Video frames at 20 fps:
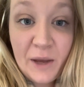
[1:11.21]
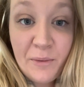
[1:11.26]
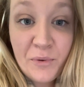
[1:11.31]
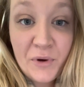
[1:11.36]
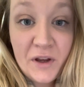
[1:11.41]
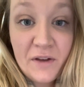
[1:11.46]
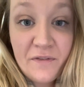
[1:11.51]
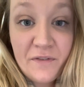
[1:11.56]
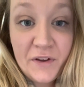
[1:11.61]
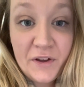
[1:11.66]

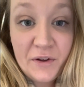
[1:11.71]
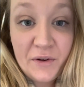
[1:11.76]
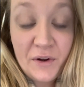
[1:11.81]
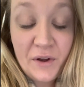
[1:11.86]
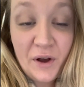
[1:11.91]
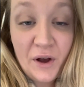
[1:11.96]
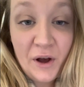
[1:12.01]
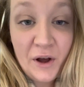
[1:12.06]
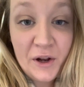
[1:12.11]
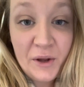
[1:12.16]
pre-filled
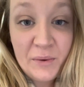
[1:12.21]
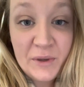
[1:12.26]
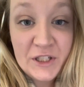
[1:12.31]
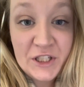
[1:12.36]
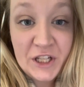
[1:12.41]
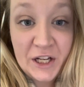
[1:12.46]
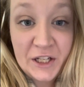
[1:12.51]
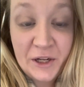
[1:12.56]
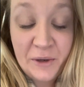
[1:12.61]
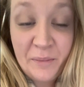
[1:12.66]

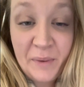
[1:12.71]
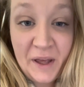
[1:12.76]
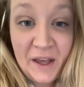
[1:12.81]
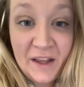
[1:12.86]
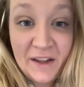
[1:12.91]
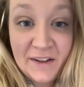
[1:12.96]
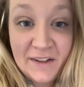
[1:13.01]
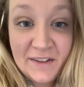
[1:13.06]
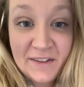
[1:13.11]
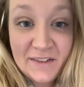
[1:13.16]
auto-injector
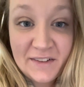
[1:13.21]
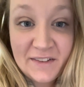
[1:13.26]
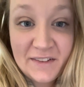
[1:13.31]
pen,